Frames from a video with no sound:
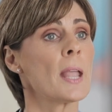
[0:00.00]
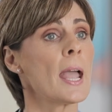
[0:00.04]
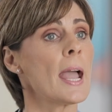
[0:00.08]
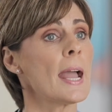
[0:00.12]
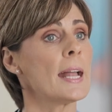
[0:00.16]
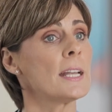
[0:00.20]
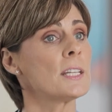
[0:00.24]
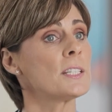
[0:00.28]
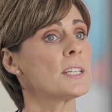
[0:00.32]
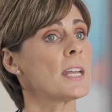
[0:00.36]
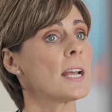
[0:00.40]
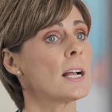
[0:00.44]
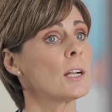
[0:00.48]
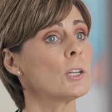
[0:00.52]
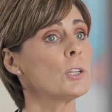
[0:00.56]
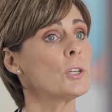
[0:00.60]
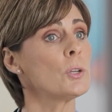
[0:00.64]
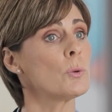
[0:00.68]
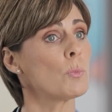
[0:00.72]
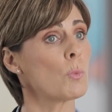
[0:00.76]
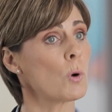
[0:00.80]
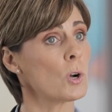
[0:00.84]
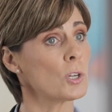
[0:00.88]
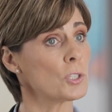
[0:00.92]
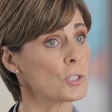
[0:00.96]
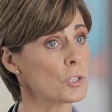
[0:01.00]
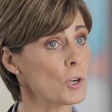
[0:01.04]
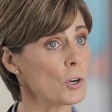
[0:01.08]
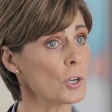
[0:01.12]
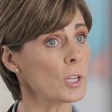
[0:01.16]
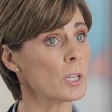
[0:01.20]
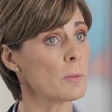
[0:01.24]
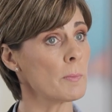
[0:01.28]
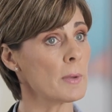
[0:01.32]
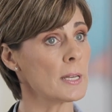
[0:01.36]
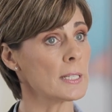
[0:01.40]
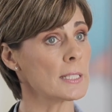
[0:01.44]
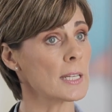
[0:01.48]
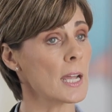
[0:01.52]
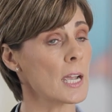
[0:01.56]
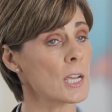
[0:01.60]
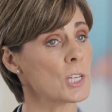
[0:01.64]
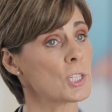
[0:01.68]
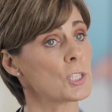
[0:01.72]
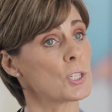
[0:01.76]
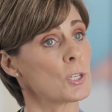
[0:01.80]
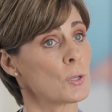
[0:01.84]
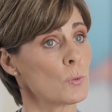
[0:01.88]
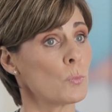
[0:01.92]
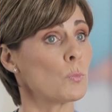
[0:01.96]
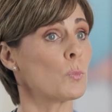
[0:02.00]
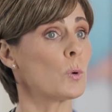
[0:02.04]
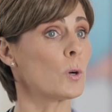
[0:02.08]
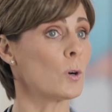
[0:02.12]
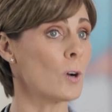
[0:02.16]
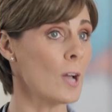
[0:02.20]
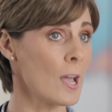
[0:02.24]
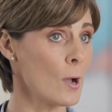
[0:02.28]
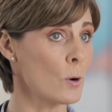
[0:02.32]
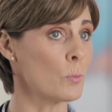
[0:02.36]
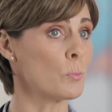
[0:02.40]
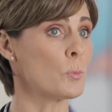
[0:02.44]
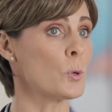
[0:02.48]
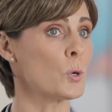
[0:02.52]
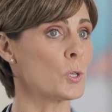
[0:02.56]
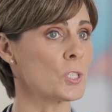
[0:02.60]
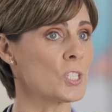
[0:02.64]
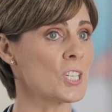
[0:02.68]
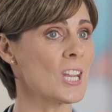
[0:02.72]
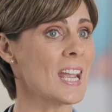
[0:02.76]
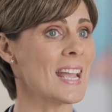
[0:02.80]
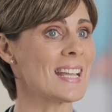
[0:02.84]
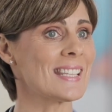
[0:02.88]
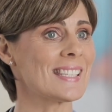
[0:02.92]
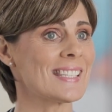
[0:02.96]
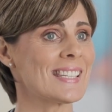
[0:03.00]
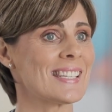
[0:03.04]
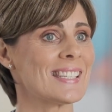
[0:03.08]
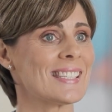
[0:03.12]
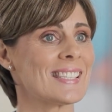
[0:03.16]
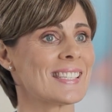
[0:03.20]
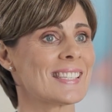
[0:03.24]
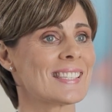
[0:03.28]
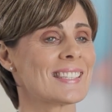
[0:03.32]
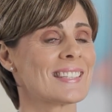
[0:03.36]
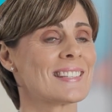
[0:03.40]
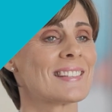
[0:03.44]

and tell you what documentation will help your chances.